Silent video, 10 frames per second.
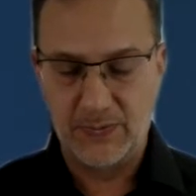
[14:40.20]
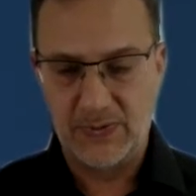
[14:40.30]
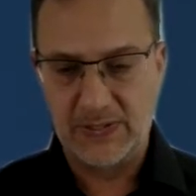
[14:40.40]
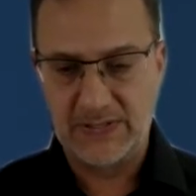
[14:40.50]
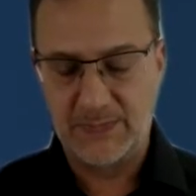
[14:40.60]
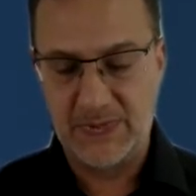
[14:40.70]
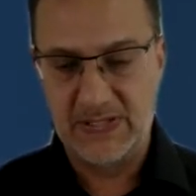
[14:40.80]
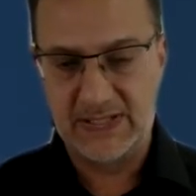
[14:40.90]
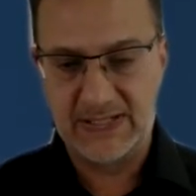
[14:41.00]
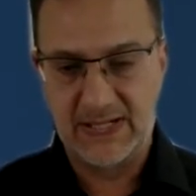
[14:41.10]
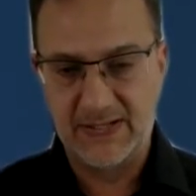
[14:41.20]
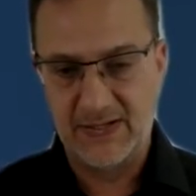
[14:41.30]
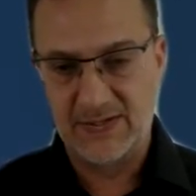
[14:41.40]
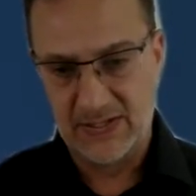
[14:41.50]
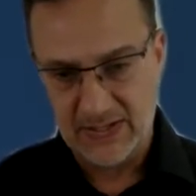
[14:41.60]
USB
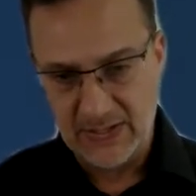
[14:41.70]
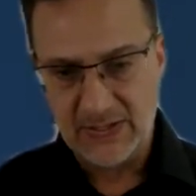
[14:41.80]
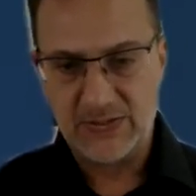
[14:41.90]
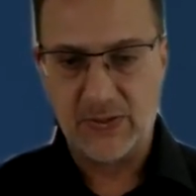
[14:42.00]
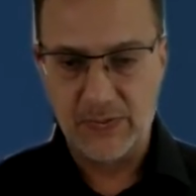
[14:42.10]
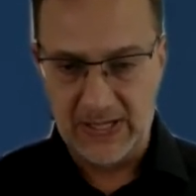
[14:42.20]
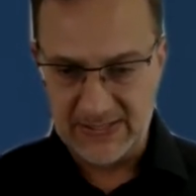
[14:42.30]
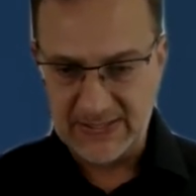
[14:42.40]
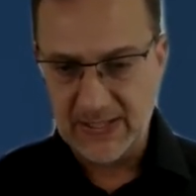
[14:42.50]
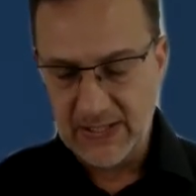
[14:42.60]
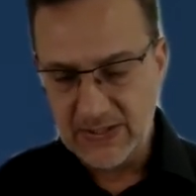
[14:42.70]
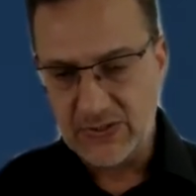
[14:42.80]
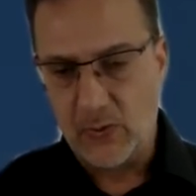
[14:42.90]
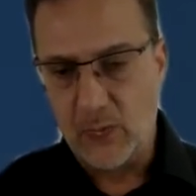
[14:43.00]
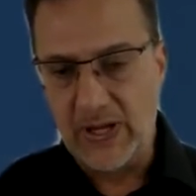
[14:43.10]
extenders? So yes.
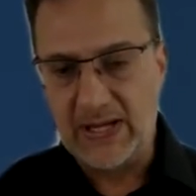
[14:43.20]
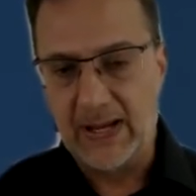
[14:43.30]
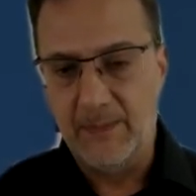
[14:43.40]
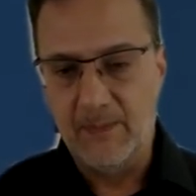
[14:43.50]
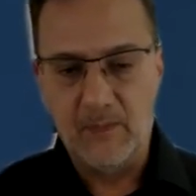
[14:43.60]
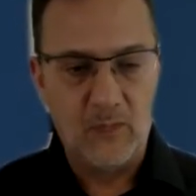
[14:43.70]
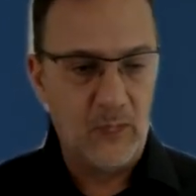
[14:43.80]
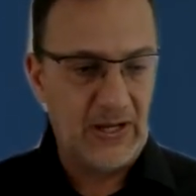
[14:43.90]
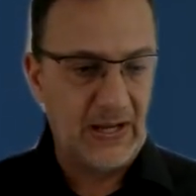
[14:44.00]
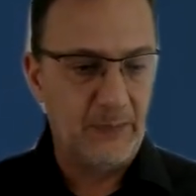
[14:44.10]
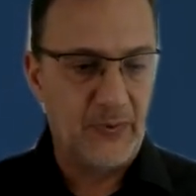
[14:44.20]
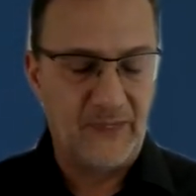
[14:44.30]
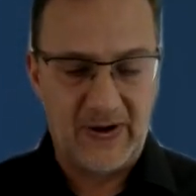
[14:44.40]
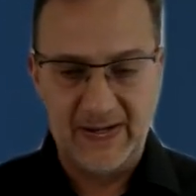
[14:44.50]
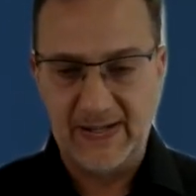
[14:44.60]
So we can
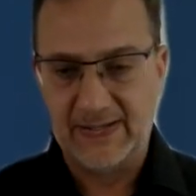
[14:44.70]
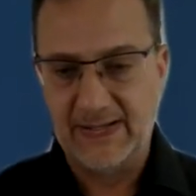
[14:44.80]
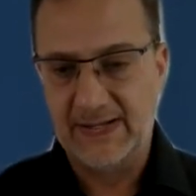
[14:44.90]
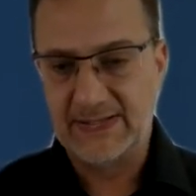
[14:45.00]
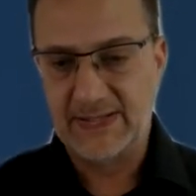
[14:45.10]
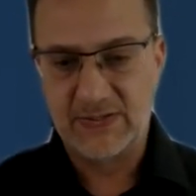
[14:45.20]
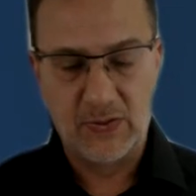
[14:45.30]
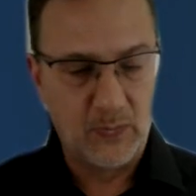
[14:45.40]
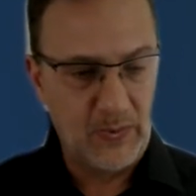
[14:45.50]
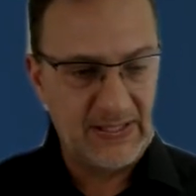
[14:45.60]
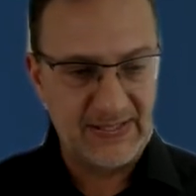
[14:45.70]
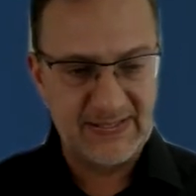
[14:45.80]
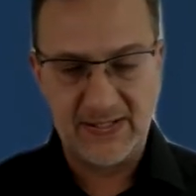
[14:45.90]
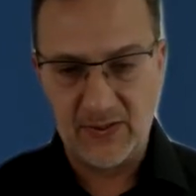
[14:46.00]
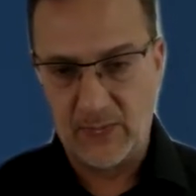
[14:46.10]
provide that list. So we
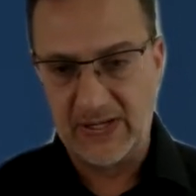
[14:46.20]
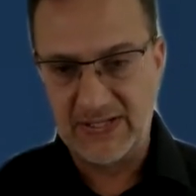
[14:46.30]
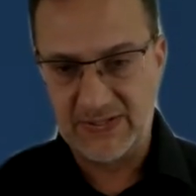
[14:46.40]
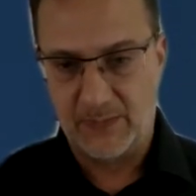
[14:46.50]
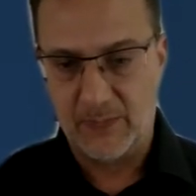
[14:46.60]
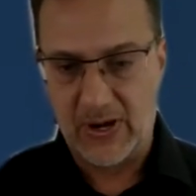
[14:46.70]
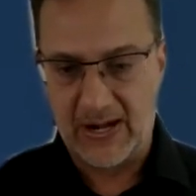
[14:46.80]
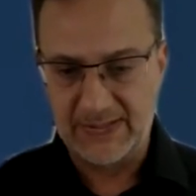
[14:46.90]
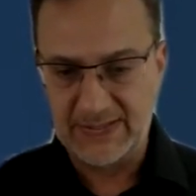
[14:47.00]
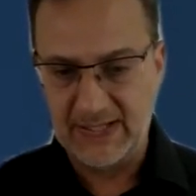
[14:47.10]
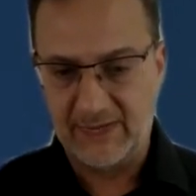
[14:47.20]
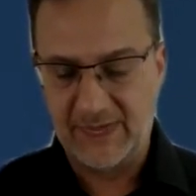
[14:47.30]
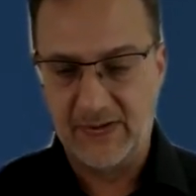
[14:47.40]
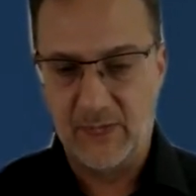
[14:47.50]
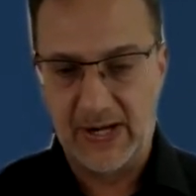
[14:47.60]
tested already some brands left
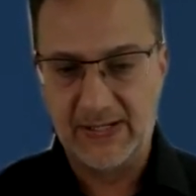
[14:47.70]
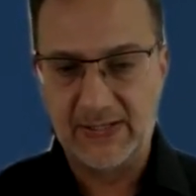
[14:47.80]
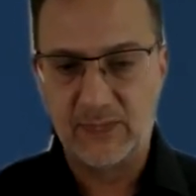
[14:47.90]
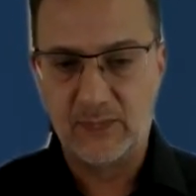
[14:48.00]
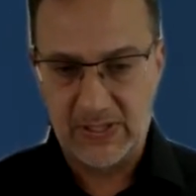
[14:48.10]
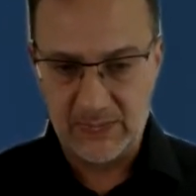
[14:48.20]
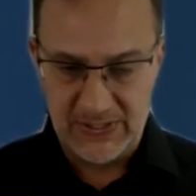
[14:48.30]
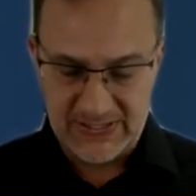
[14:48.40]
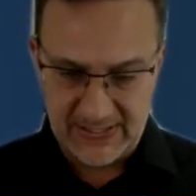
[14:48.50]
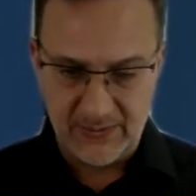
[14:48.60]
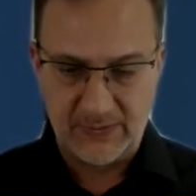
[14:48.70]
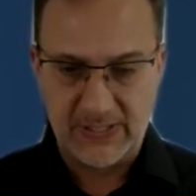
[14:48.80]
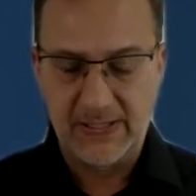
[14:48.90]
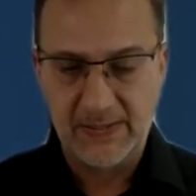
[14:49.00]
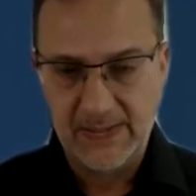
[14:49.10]
and right where we say,
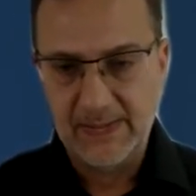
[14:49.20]
okay,